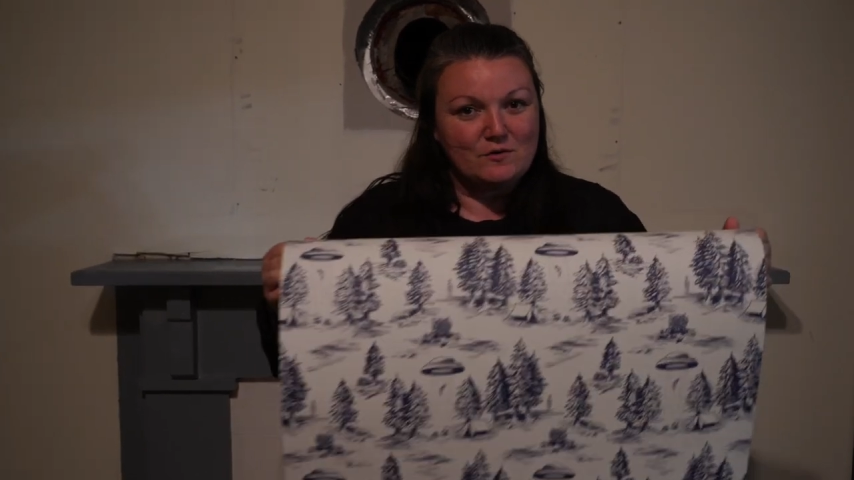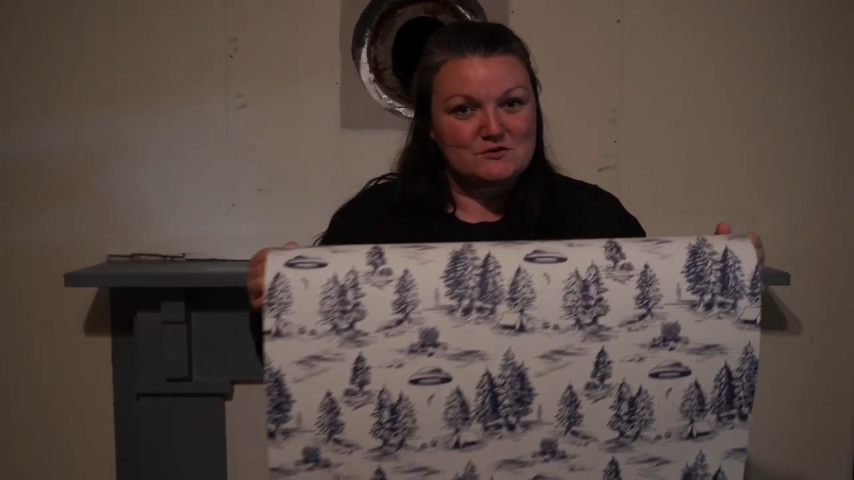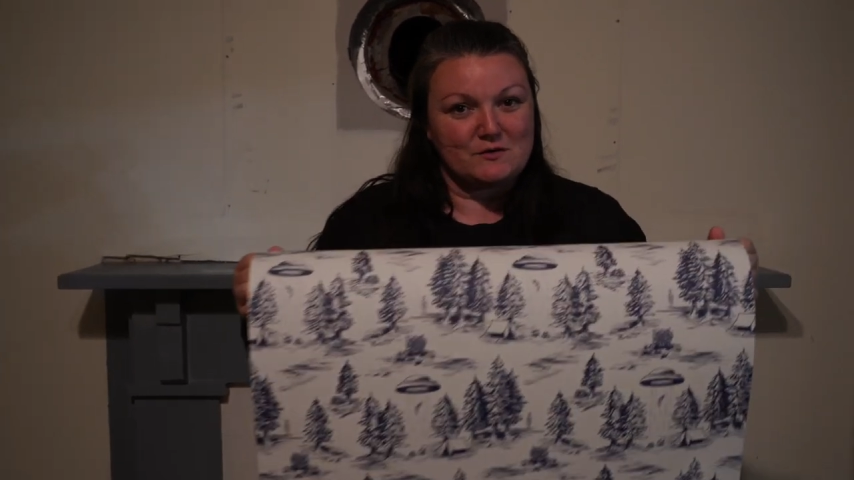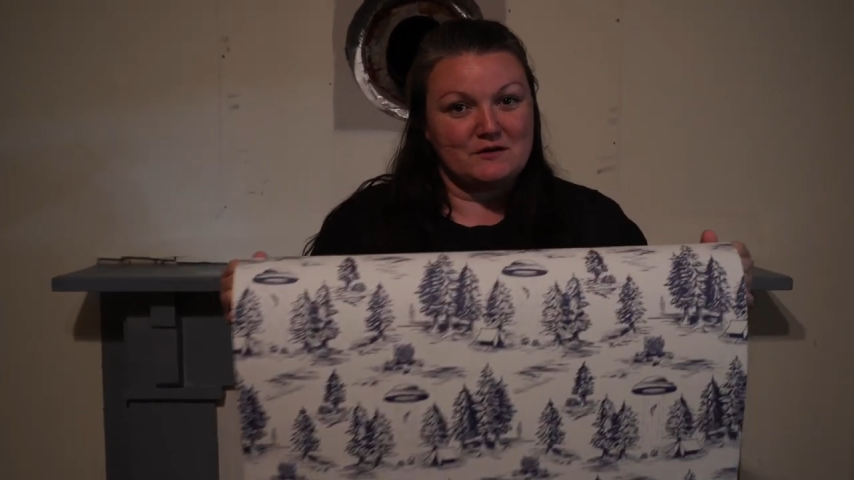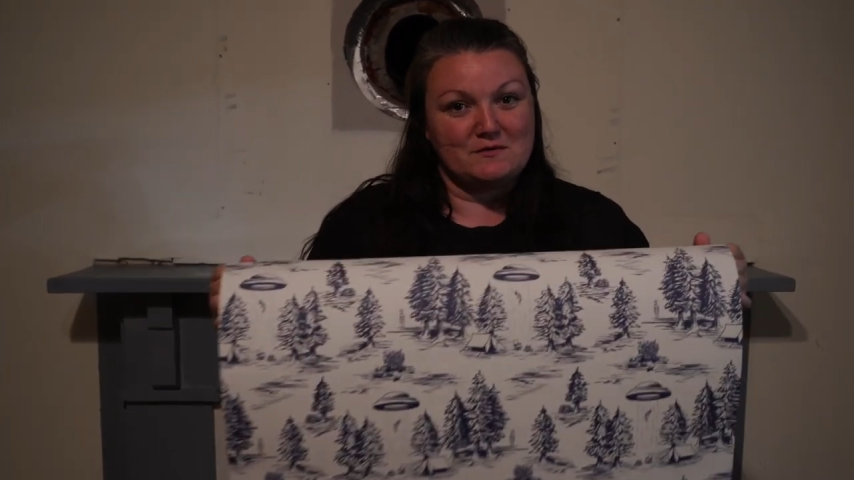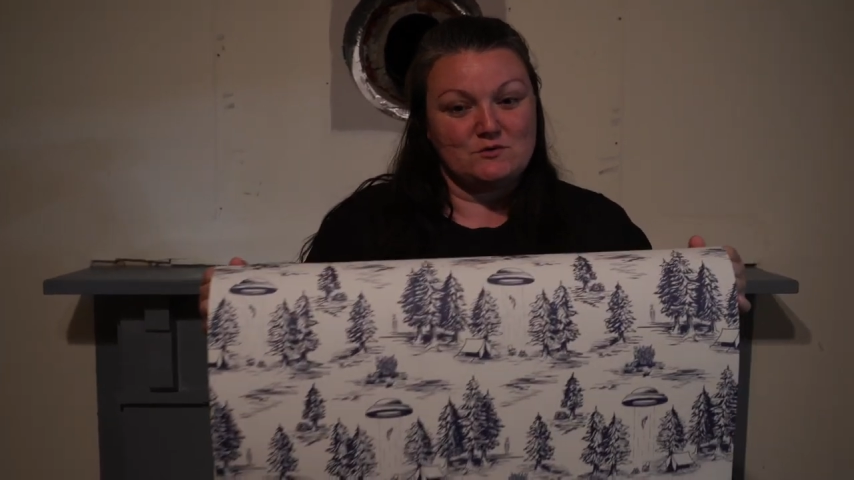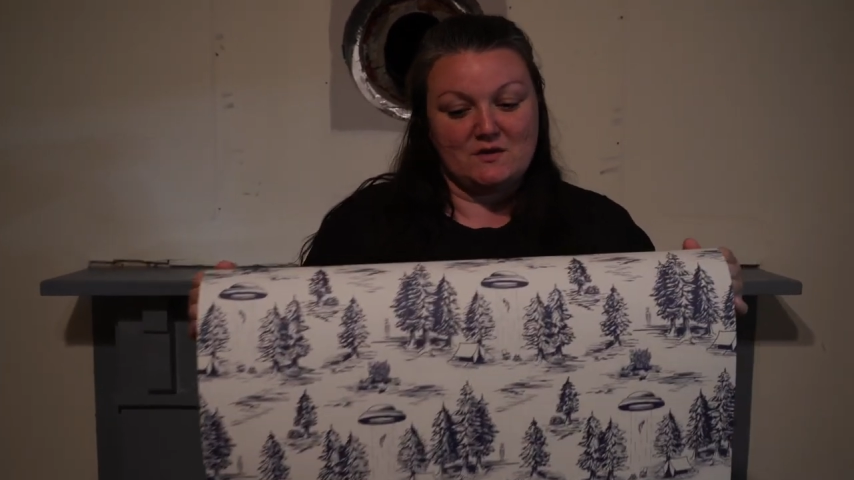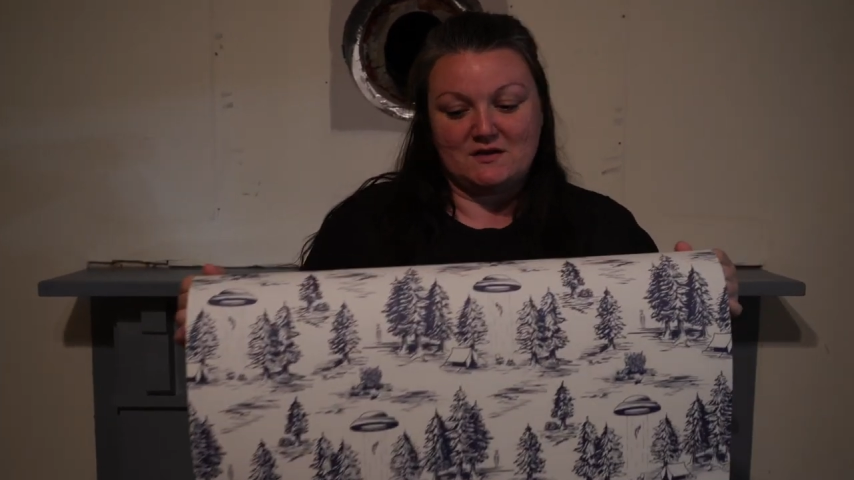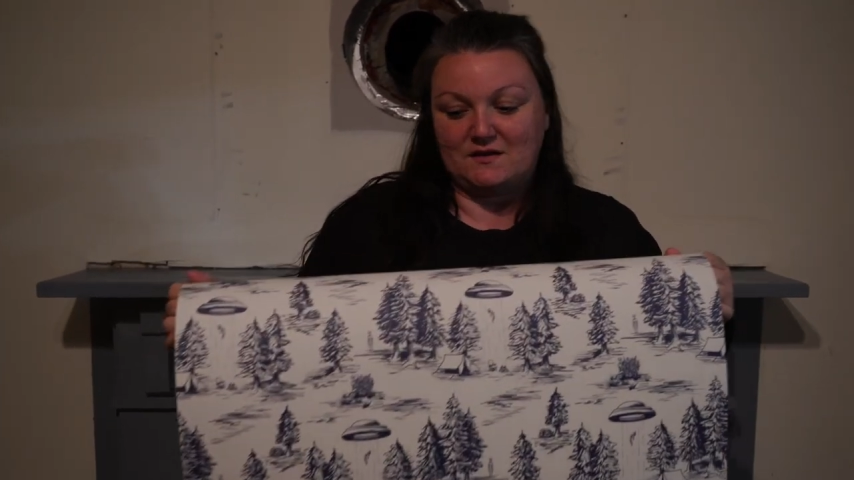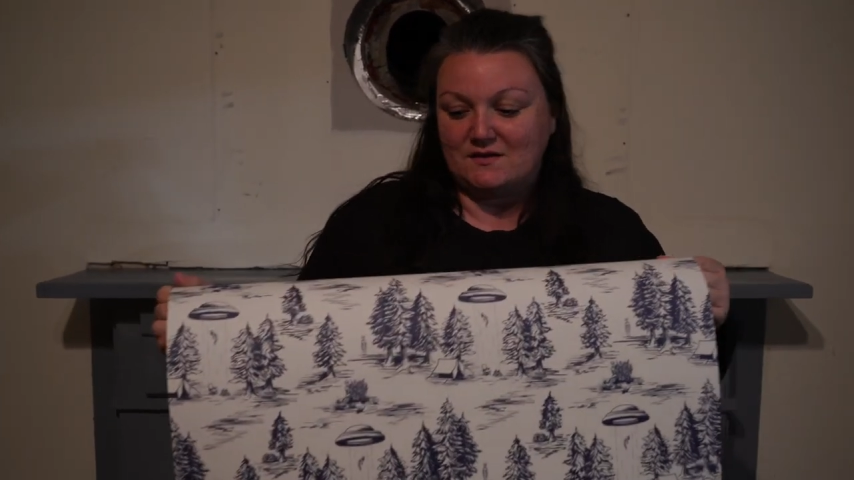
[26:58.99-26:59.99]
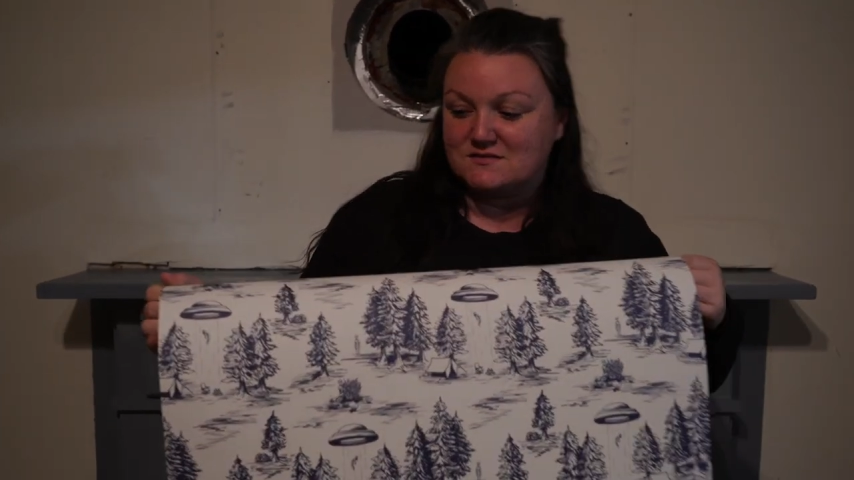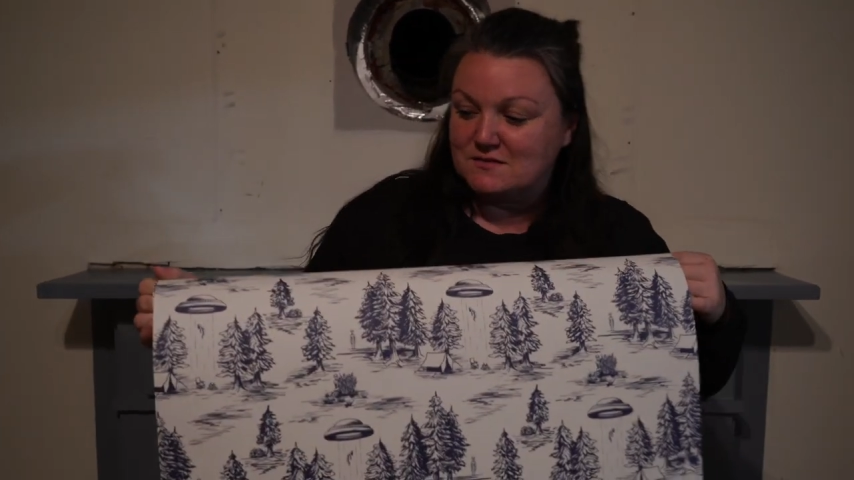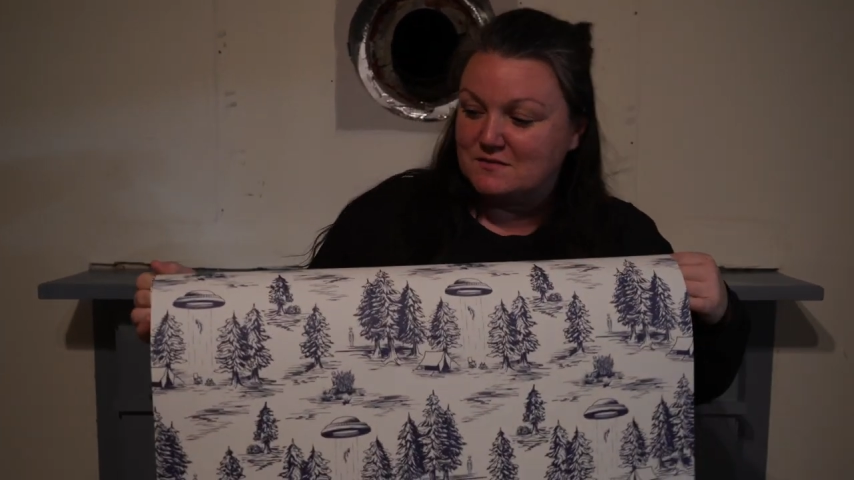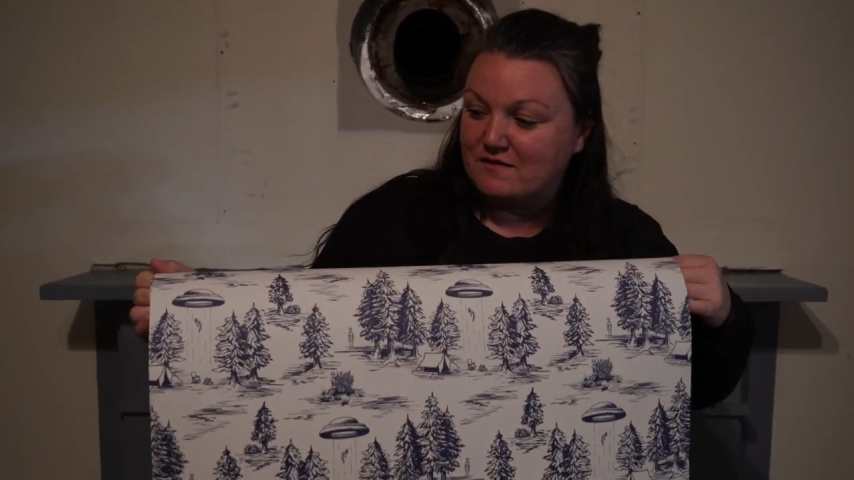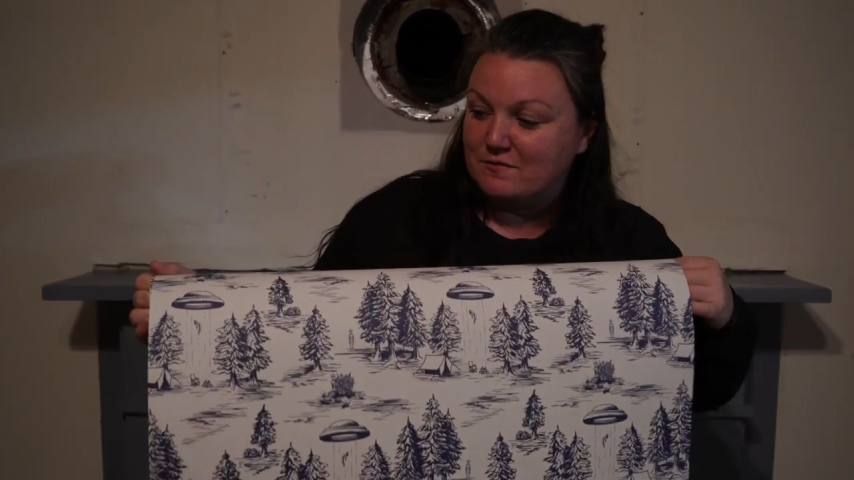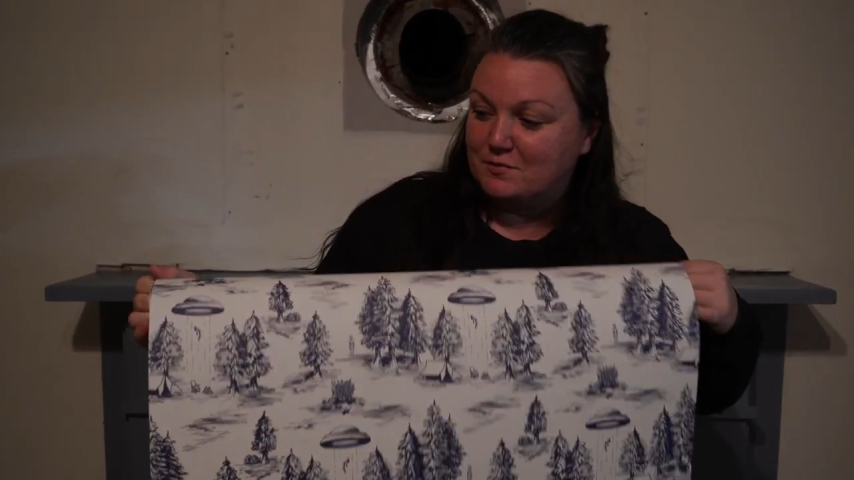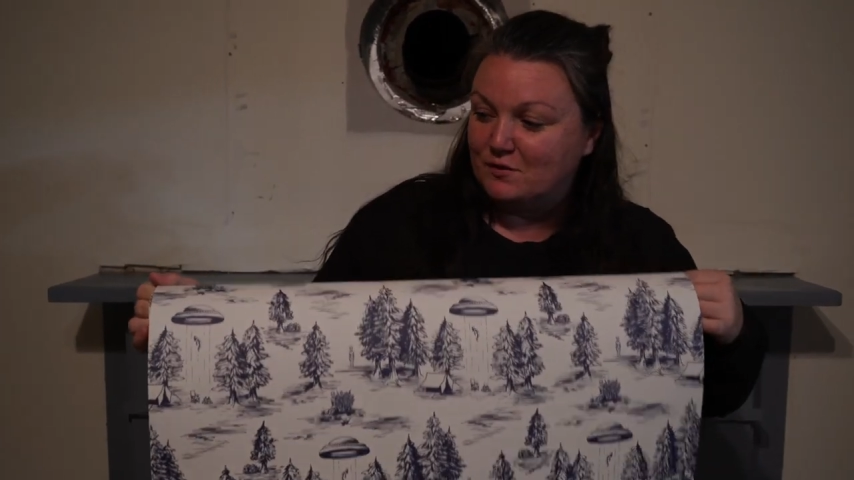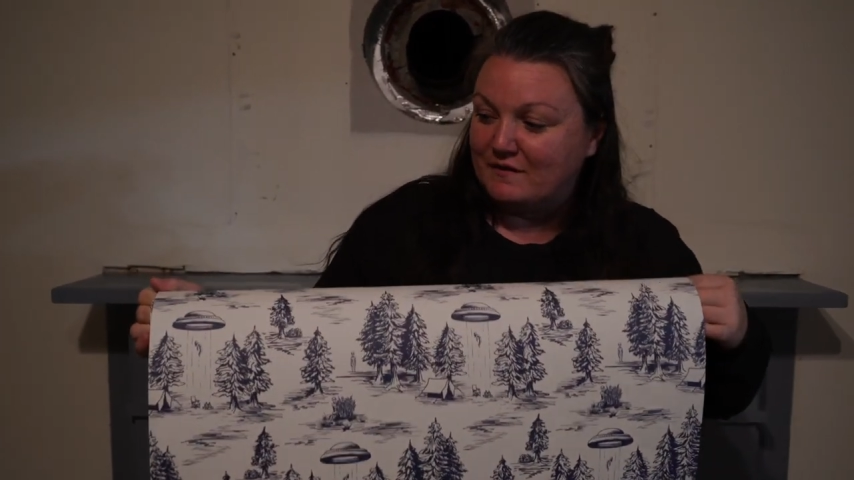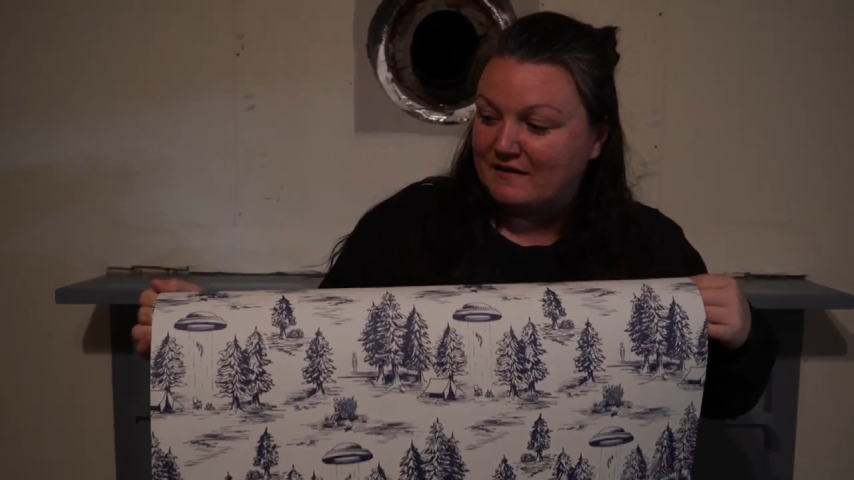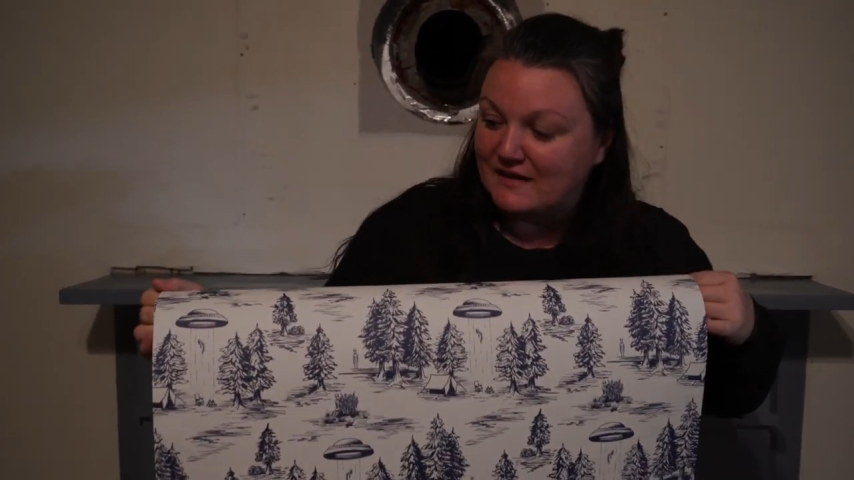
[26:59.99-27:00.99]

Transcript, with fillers: which we're going to be doing some navy blue in the